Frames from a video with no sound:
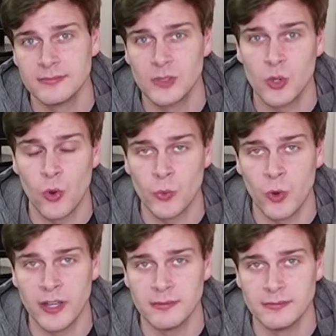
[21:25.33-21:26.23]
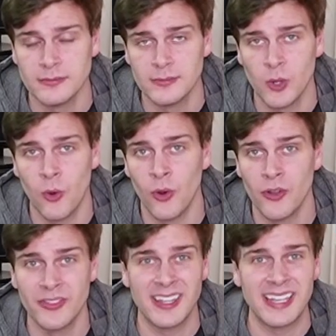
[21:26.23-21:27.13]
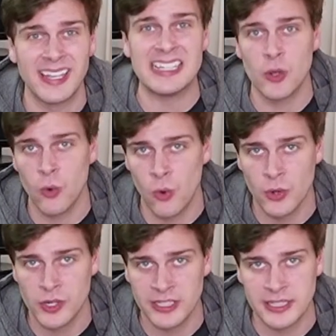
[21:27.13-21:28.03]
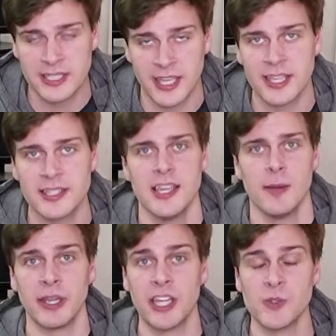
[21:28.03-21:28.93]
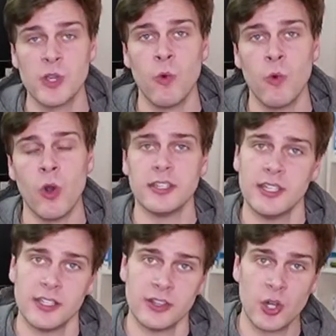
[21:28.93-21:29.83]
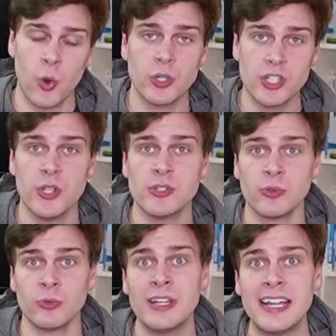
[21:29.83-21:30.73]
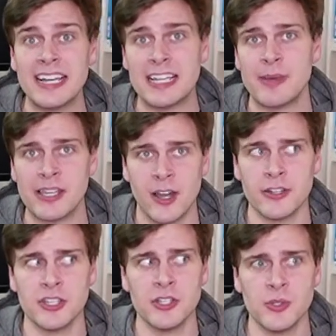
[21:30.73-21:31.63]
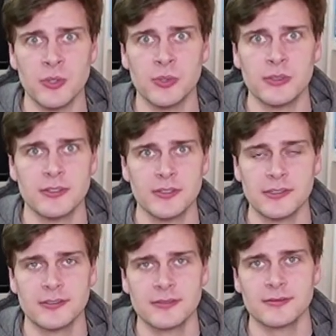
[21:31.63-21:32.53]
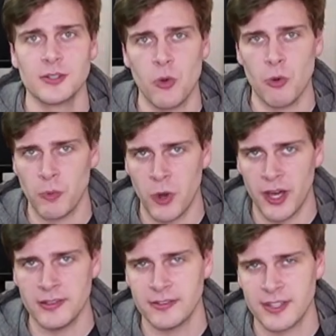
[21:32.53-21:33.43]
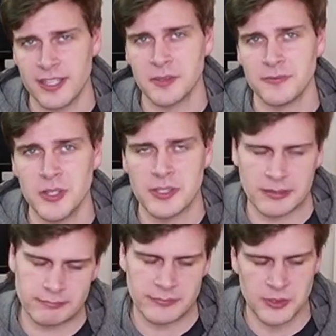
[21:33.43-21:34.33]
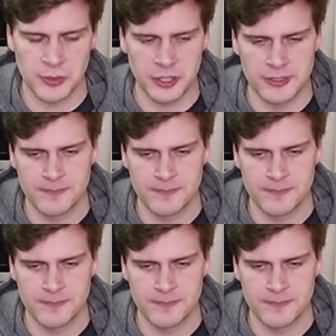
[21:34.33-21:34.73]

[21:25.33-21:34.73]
chord 1, or the E chord in this case, because we want the chord 2 to really be our new chord 1. If that's confusing, it's all good.